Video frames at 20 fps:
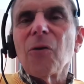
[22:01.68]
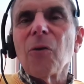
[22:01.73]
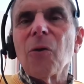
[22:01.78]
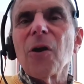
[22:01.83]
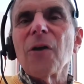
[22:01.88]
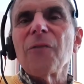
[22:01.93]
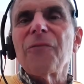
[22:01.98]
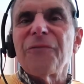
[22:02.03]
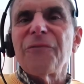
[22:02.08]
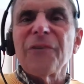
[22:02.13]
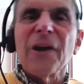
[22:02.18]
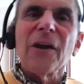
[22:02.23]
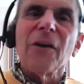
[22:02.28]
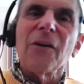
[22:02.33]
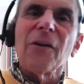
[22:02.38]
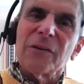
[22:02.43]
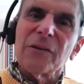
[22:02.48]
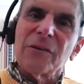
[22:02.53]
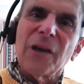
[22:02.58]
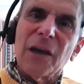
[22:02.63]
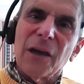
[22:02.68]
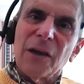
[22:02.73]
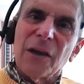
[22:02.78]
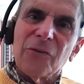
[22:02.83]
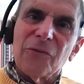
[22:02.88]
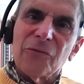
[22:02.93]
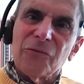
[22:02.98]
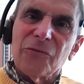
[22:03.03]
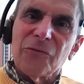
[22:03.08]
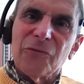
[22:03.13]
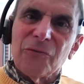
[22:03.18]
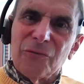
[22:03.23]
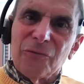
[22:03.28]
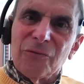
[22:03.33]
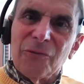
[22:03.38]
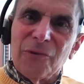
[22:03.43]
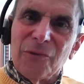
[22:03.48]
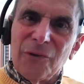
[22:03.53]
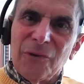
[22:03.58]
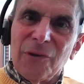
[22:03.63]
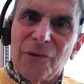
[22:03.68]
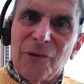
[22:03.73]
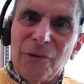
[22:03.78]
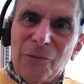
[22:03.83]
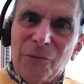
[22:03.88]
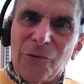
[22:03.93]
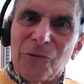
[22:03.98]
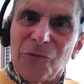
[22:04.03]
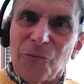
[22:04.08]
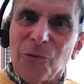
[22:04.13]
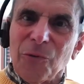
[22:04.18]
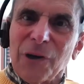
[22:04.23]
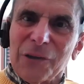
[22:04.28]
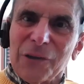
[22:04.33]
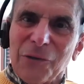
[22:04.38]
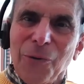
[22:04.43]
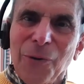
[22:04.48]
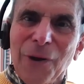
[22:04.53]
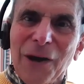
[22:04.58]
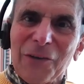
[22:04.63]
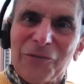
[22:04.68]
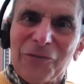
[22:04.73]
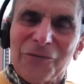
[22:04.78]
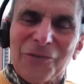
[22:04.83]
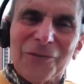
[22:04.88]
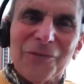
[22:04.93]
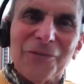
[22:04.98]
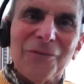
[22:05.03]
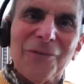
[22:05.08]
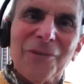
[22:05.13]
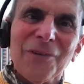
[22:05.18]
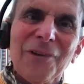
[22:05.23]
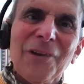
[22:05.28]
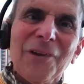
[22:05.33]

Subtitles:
or fairy tales? Was one question.